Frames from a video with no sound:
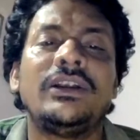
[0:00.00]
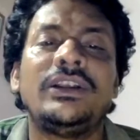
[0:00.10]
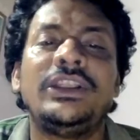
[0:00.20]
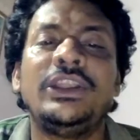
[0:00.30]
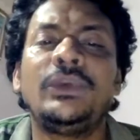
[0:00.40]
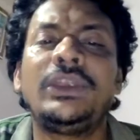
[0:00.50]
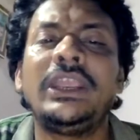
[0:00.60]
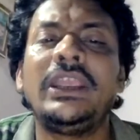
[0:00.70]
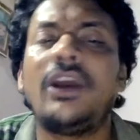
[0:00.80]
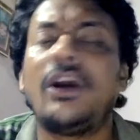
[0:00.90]

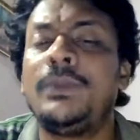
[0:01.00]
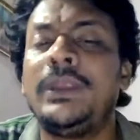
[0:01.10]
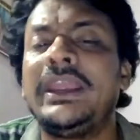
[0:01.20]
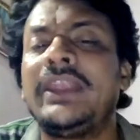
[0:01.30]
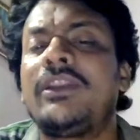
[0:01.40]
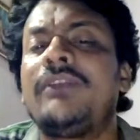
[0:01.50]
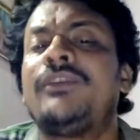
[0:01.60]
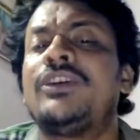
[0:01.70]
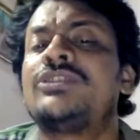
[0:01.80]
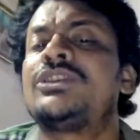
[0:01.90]
duty obligatory
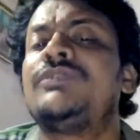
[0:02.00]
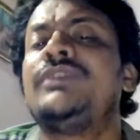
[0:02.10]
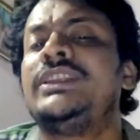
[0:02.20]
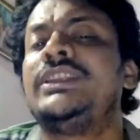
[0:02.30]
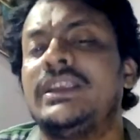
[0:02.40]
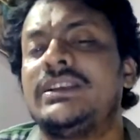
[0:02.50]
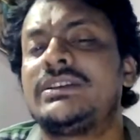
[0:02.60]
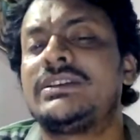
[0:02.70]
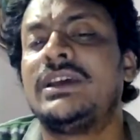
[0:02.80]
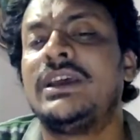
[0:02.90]
function within it.
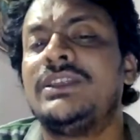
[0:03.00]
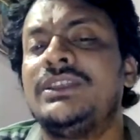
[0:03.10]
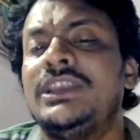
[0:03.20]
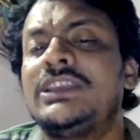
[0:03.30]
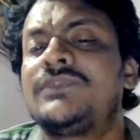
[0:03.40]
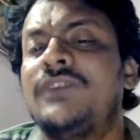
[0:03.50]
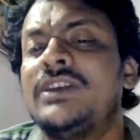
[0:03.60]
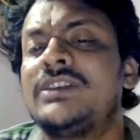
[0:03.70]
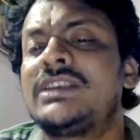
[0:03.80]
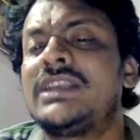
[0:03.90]
This
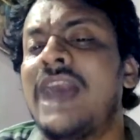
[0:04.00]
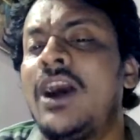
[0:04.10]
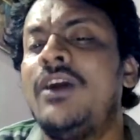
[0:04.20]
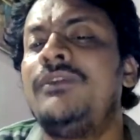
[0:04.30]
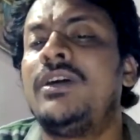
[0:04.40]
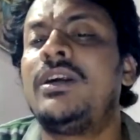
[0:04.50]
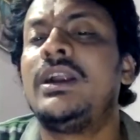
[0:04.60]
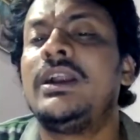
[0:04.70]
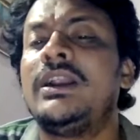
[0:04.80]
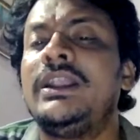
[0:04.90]
function, however,
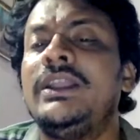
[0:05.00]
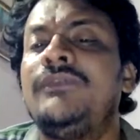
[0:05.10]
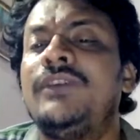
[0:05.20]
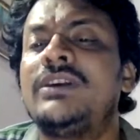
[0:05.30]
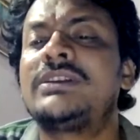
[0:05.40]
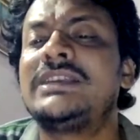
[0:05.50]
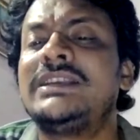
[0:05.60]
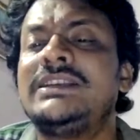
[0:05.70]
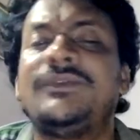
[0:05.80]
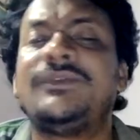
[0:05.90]
differs
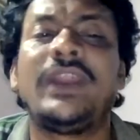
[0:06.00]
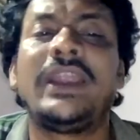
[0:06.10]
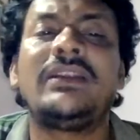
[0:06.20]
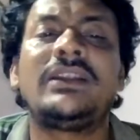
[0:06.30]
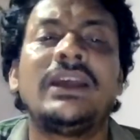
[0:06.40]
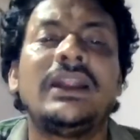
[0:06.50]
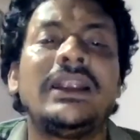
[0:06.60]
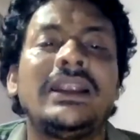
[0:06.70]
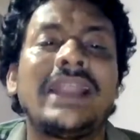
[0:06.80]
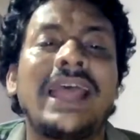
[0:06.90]
in different
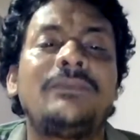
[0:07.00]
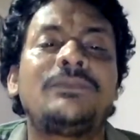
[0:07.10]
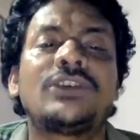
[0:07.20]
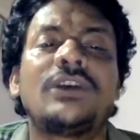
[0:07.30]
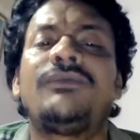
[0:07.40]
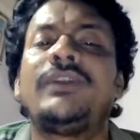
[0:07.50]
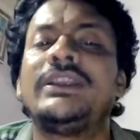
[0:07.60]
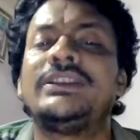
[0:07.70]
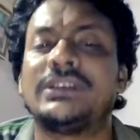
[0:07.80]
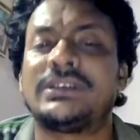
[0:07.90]
types of
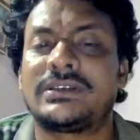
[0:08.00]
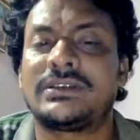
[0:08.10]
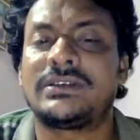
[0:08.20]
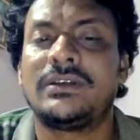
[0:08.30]
phrases.